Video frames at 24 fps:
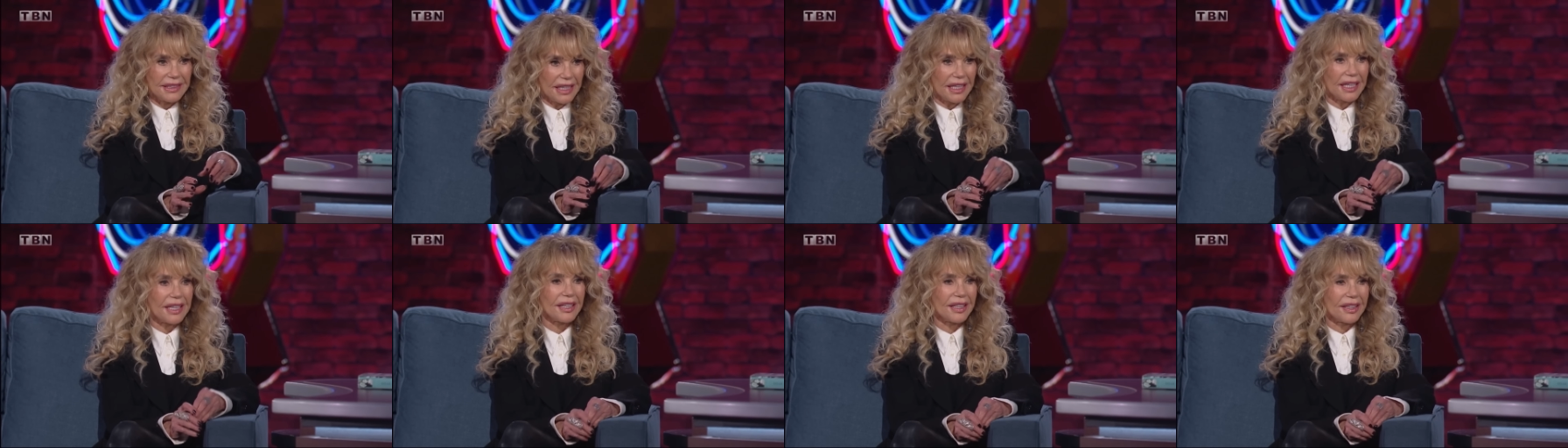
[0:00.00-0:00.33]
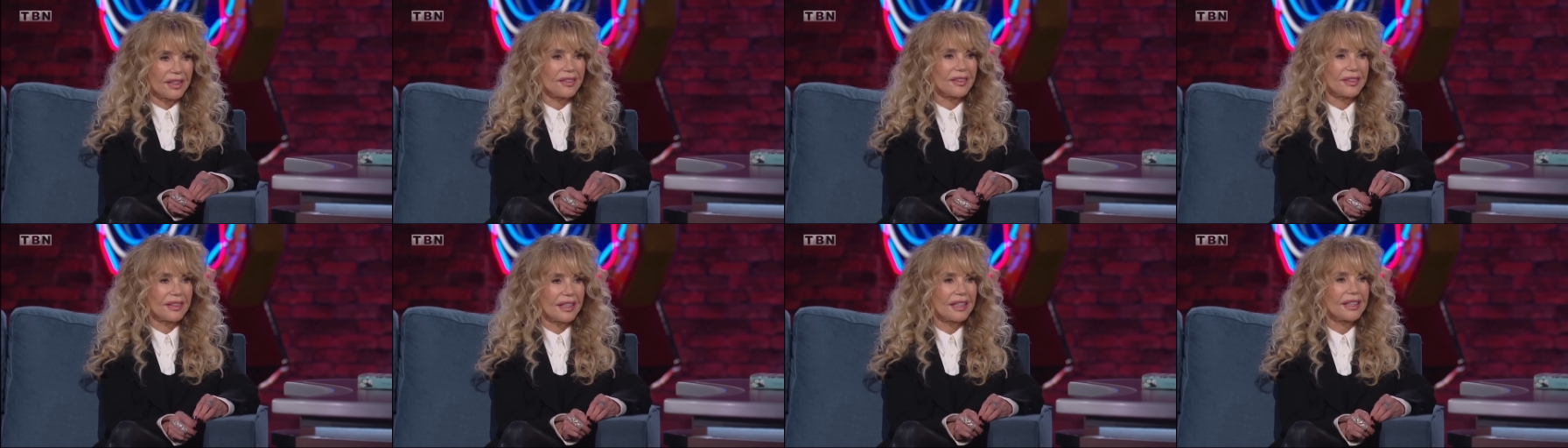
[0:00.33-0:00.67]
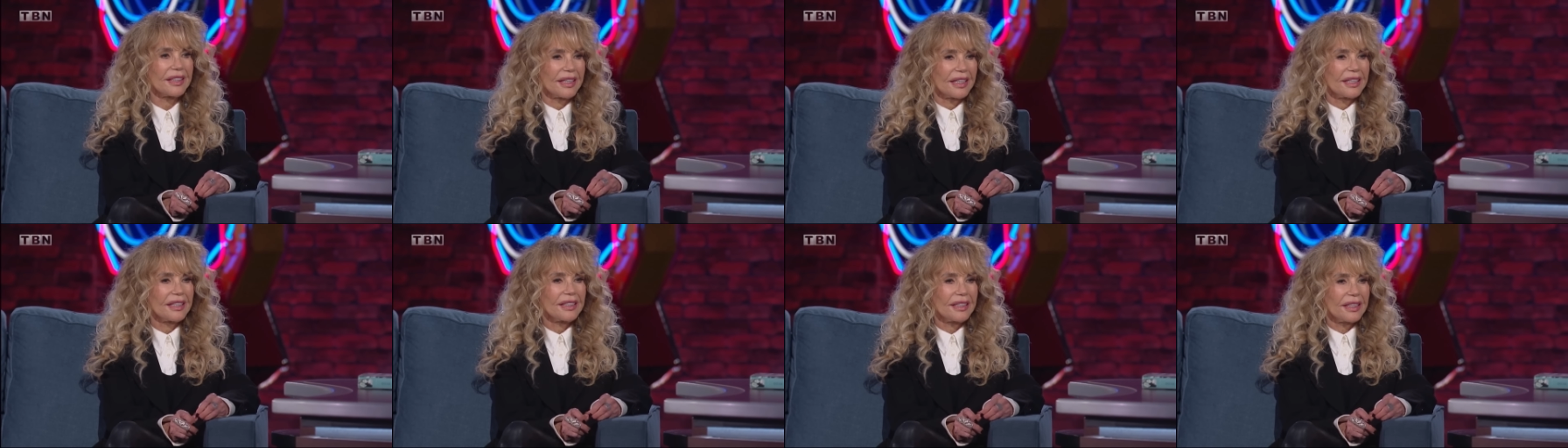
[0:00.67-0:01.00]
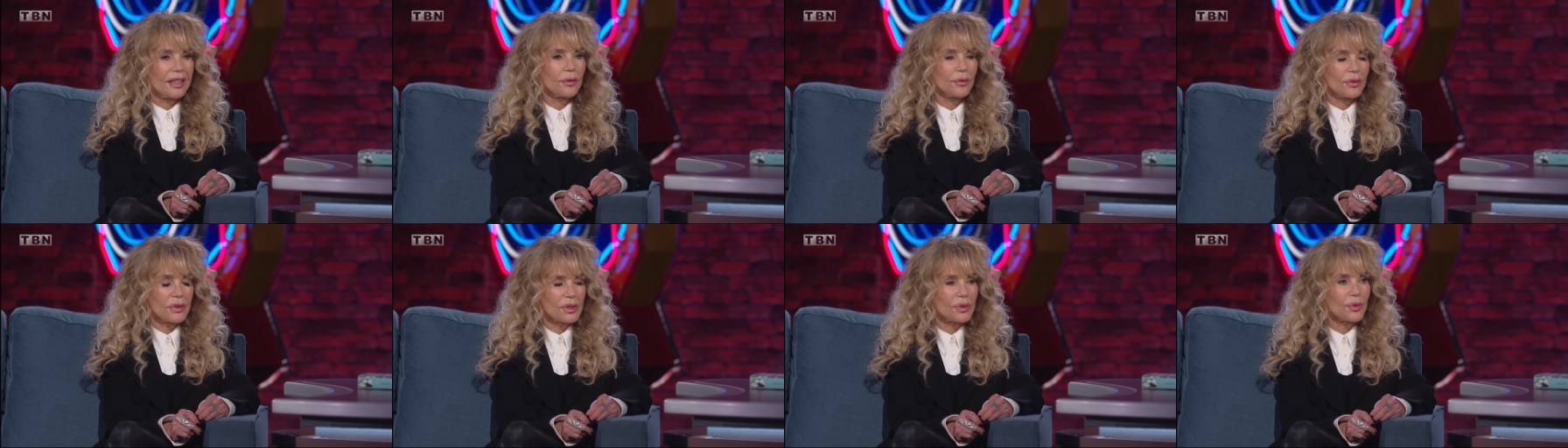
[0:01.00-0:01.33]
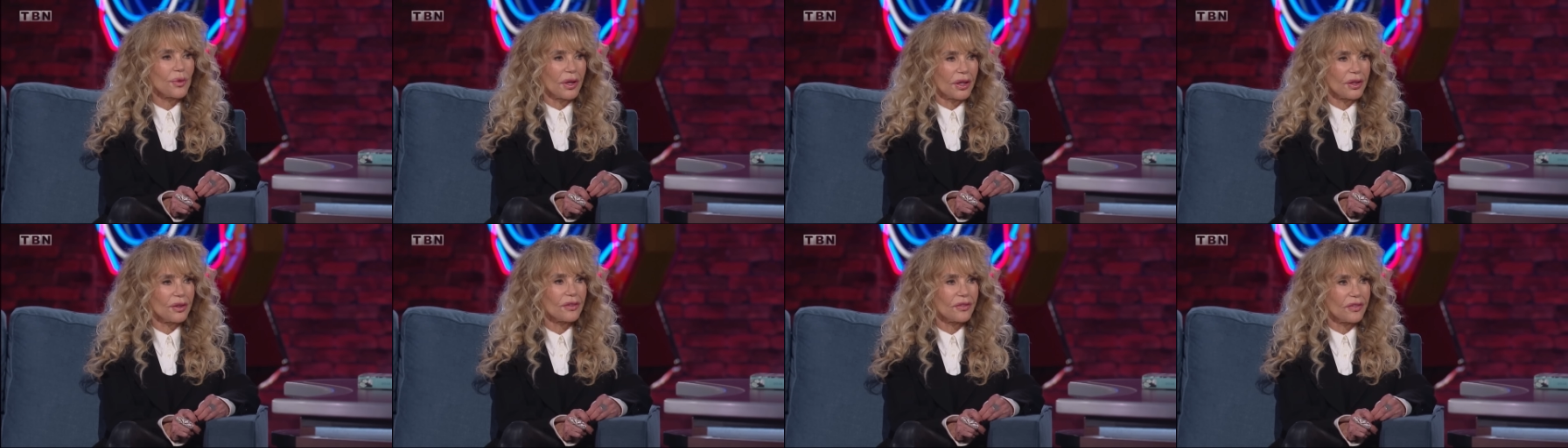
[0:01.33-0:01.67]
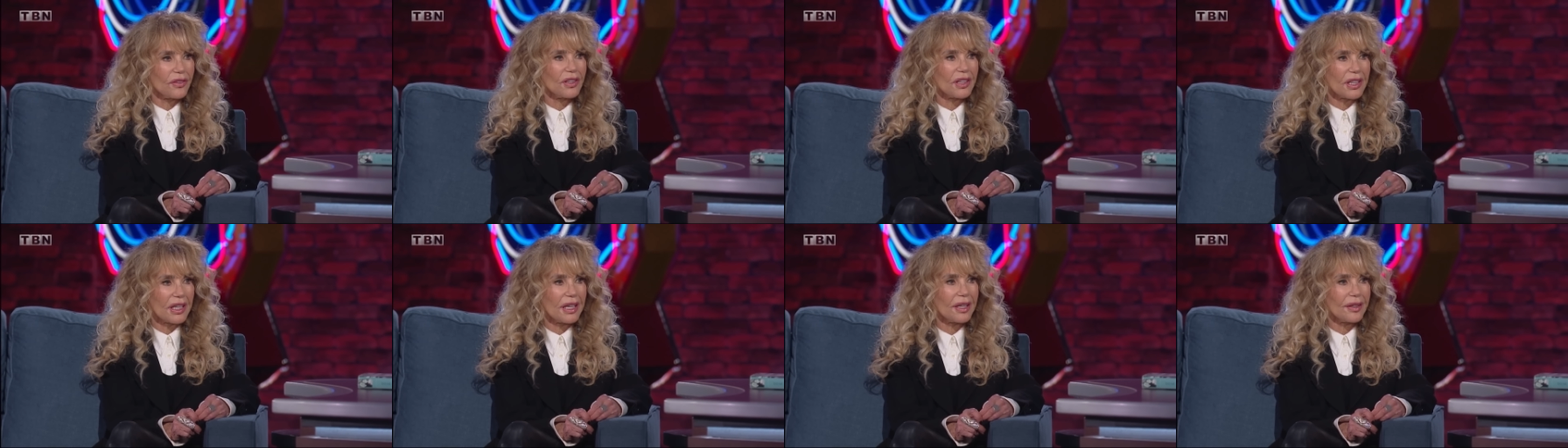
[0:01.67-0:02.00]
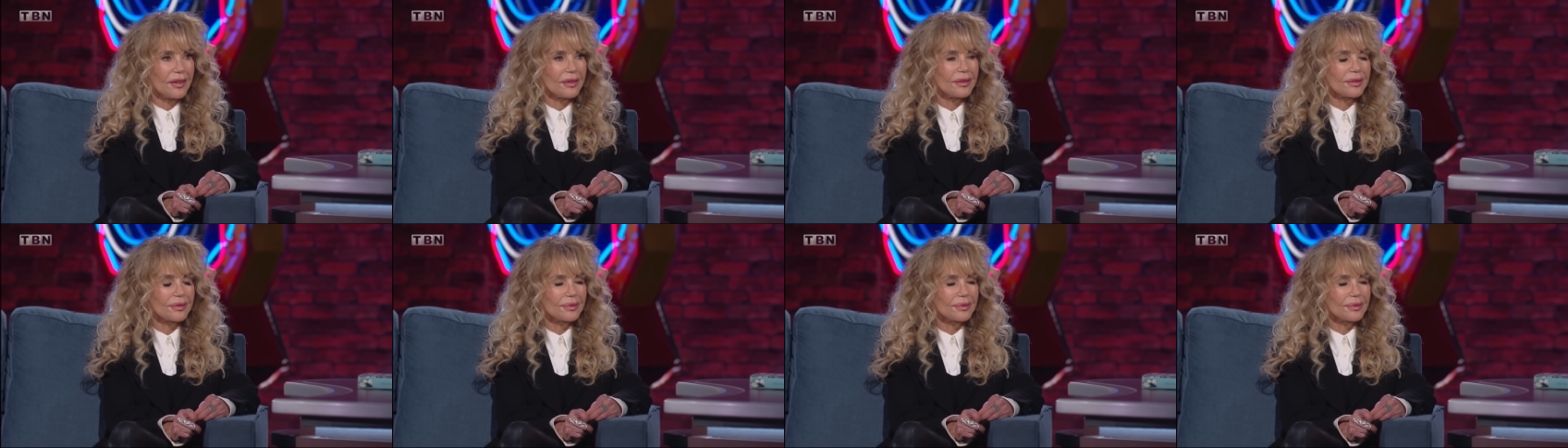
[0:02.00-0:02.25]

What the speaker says: did it, it was wonderful. Yeah.